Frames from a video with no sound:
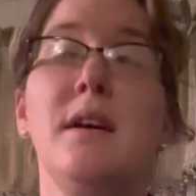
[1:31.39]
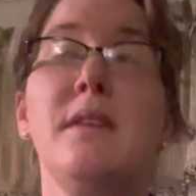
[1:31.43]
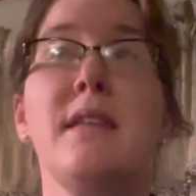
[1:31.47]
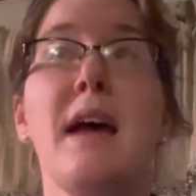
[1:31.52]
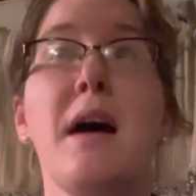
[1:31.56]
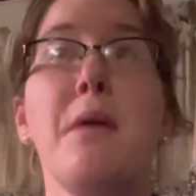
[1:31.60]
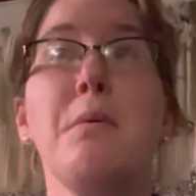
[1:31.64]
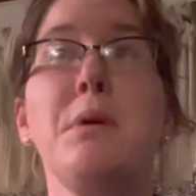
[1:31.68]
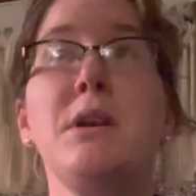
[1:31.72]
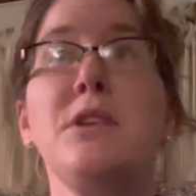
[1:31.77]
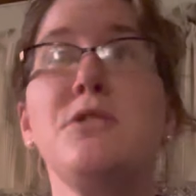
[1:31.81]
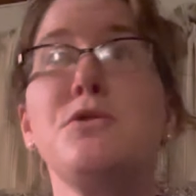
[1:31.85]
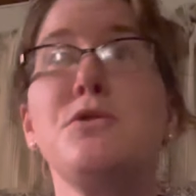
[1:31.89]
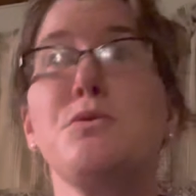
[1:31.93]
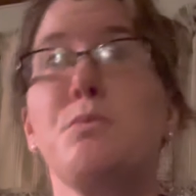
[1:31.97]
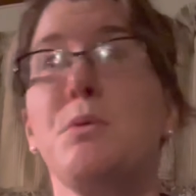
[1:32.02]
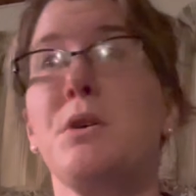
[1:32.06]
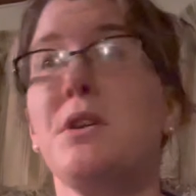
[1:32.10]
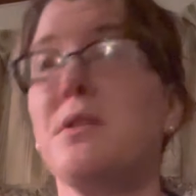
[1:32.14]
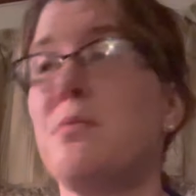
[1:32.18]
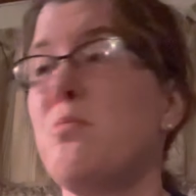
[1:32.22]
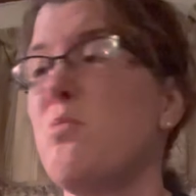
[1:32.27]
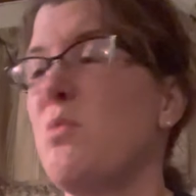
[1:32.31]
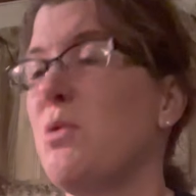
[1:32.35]
That one is
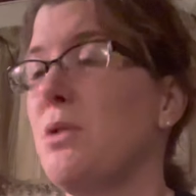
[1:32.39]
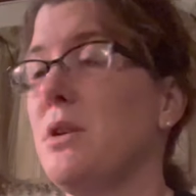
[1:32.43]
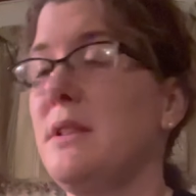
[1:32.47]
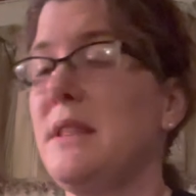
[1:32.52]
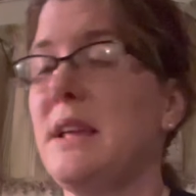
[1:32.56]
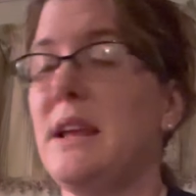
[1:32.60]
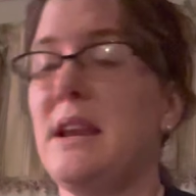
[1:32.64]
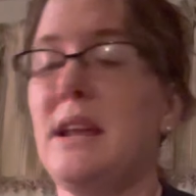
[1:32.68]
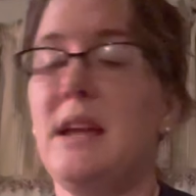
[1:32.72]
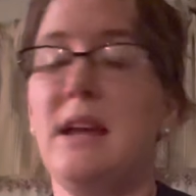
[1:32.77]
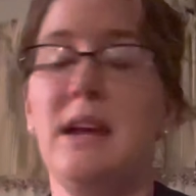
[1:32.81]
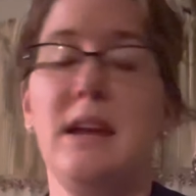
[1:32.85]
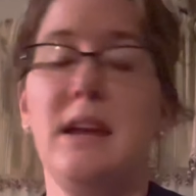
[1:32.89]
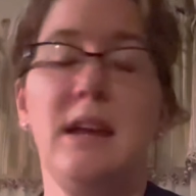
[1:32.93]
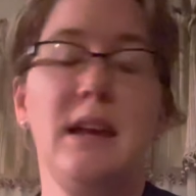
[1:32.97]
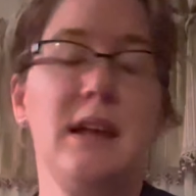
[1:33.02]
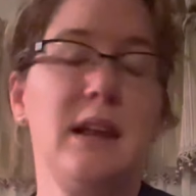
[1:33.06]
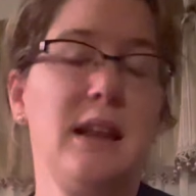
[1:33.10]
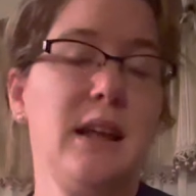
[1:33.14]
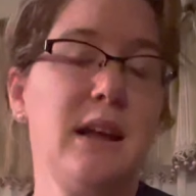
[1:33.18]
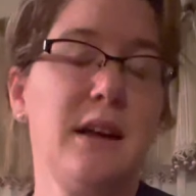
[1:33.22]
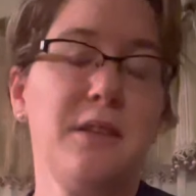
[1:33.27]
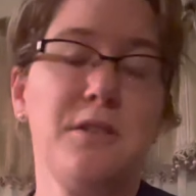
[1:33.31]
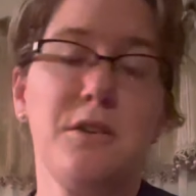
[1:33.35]
worth more than
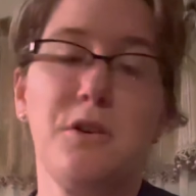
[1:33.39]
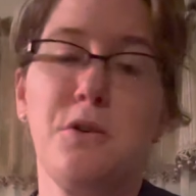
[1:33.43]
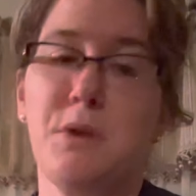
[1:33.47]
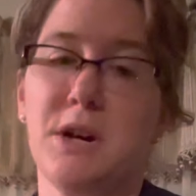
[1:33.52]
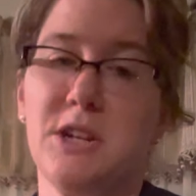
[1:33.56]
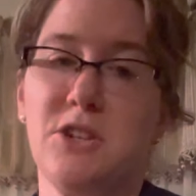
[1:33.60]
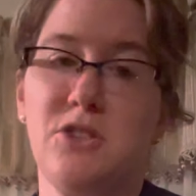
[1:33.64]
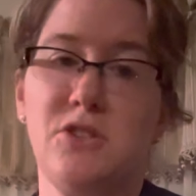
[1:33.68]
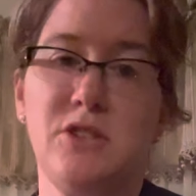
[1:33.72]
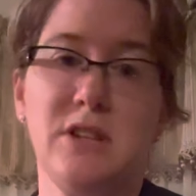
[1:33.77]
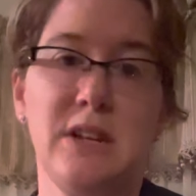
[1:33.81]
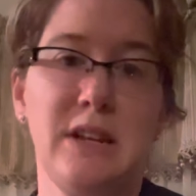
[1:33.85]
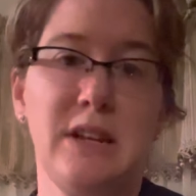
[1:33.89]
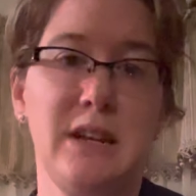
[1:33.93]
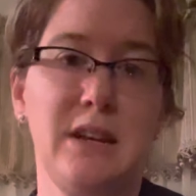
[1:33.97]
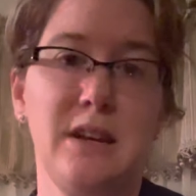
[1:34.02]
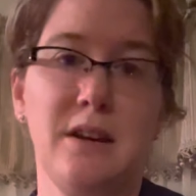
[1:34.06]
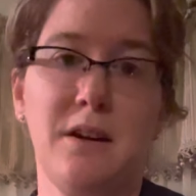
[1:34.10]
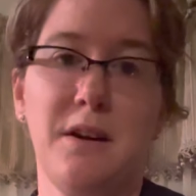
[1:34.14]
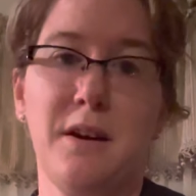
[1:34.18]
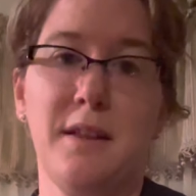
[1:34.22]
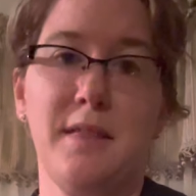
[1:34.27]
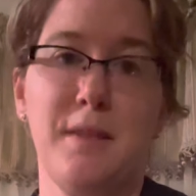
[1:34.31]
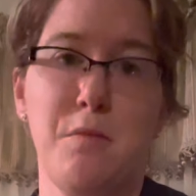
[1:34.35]
any other question
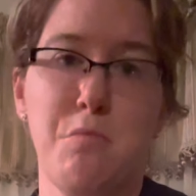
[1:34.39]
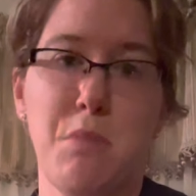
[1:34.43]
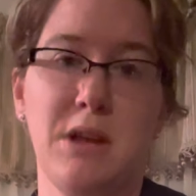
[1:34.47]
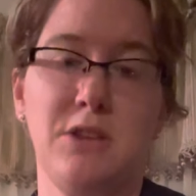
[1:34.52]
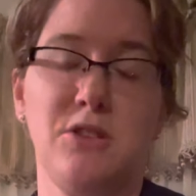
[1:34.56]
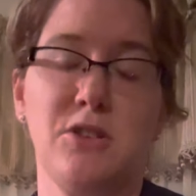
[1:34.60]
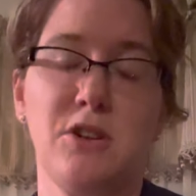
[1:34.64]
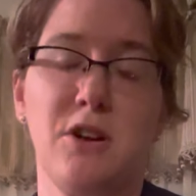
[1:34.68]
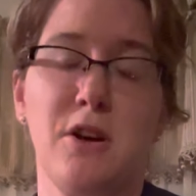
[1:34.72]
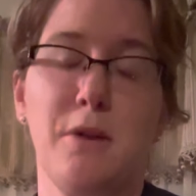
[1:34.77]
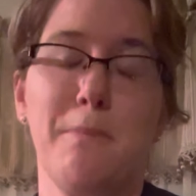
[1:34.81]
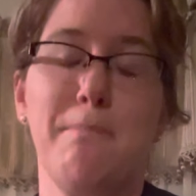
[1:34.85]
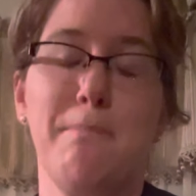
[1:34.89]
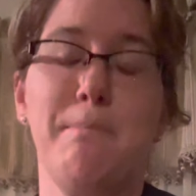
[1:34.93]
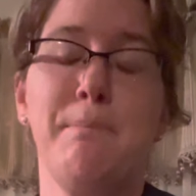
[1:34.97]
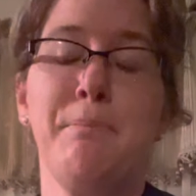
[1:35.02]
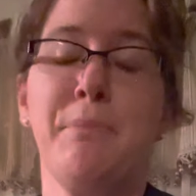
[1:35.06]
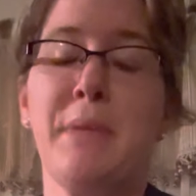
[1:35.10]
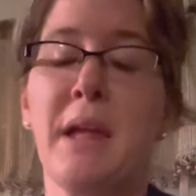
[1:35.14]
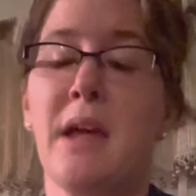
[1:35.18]
on the midterm.